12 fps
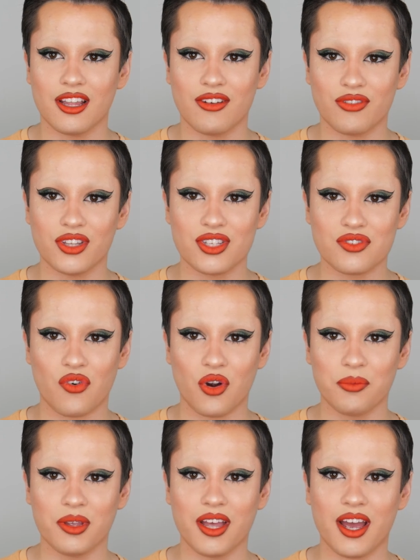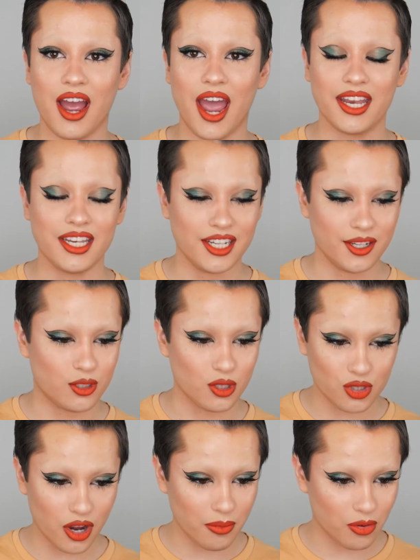love with this formula. I need to
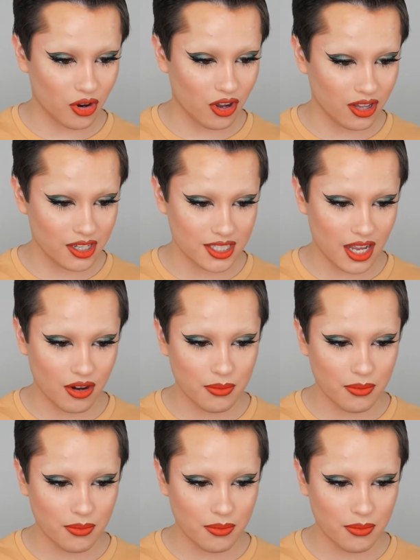try more colors out